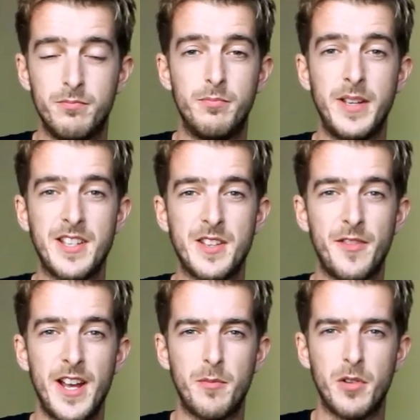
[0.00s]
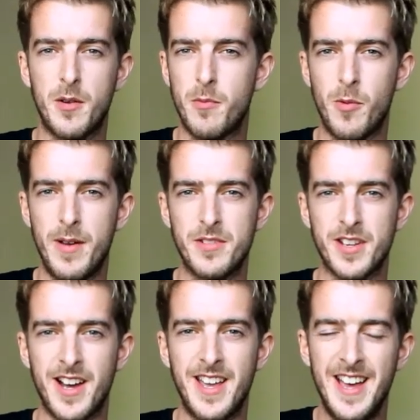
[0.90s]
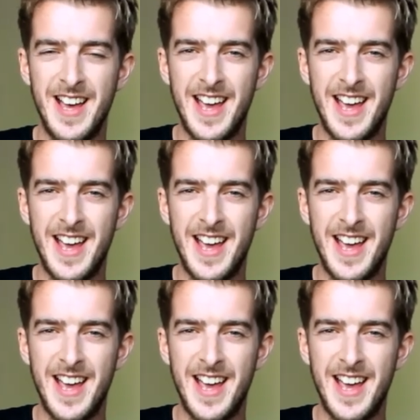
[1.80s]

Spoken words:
beats available on my website